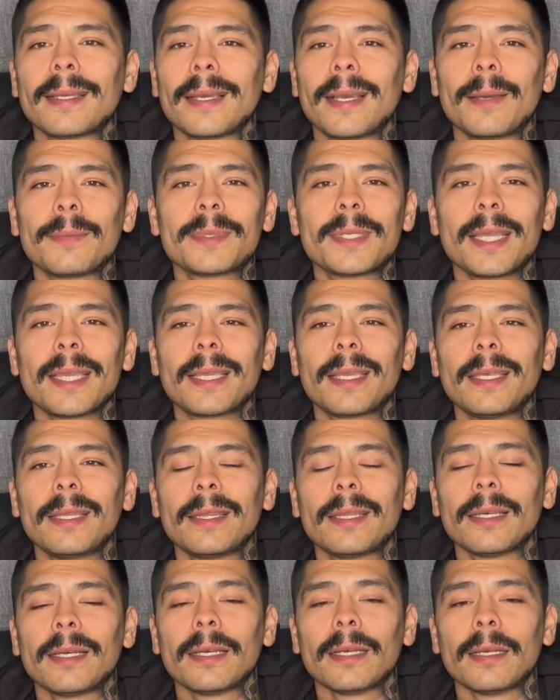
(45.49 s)
I'm taking
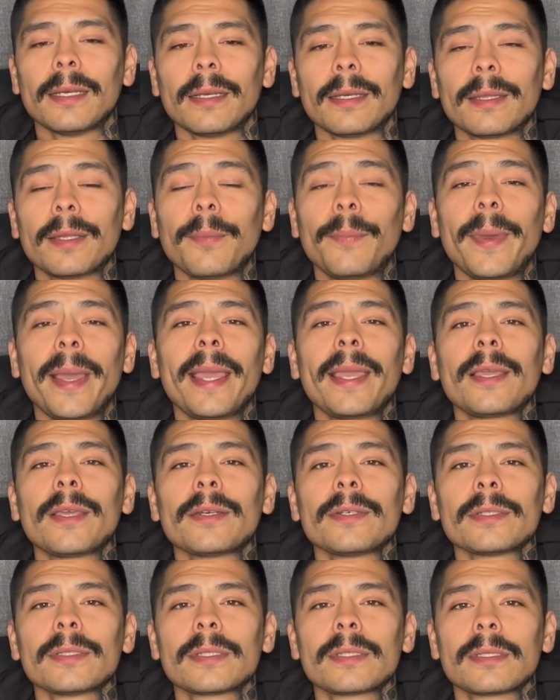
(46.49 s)
the
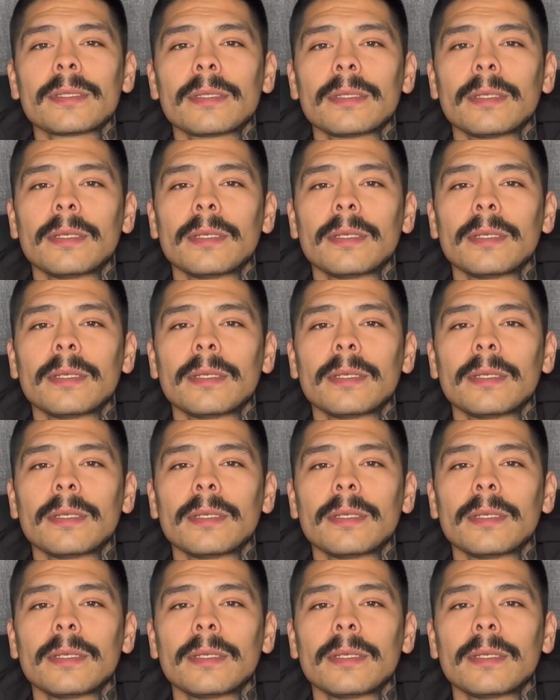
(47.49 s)
Bengals